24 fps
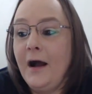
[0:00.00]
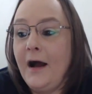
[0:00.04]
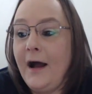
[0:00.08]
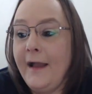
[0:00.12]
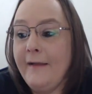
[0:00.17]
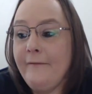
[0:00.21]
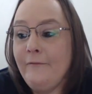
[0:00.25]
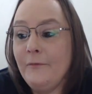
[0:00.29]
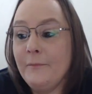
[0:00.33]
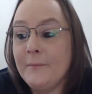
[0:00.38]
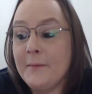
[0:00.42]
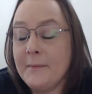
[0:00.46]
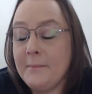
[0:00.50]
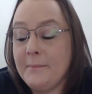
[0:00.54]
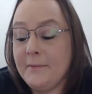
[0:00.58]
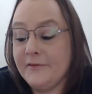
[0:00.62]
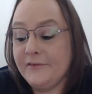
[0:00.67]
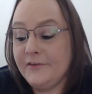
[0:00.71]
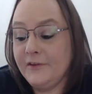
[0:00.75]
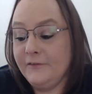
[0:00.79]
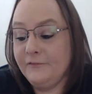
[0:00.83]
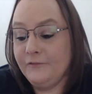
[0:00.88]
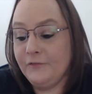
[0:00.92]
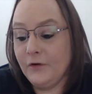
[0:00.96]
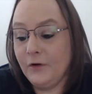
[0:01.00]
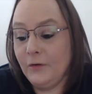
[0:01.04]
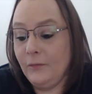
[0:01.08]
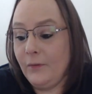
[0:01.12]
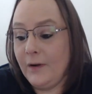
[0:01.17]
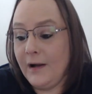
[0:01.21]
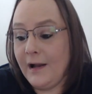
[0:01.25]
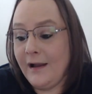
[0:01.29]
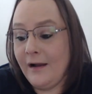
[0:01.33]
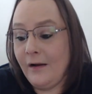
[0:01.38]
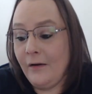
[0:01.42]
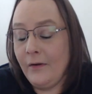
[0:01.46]
I will be busy for a
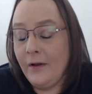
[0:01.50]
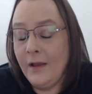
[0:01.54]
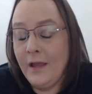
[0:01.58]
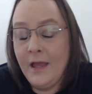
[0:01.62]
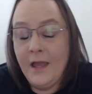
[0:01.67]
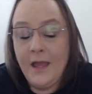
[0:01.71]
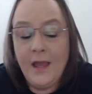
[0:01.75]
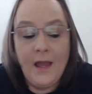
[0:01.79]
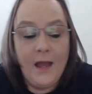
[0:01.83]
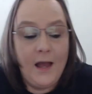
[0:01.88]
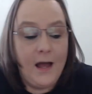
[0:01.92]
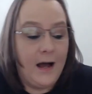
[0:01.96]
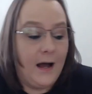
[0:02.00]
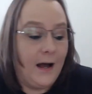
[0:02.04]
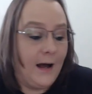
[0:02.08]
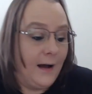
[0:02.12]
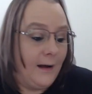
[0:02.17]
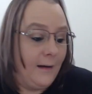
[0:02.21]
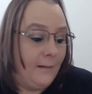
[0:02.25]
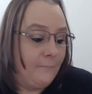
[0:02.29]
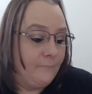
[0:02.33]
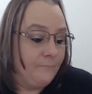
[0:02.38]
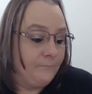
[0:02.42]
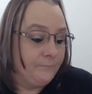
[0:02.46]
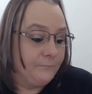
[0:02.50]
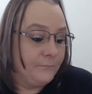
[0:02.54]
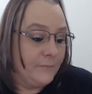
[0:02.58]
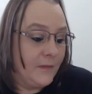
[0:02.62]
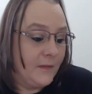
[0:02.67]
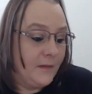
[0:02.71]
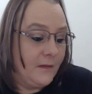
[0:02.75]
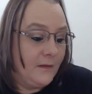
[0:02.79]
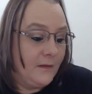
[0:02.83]
while. Um,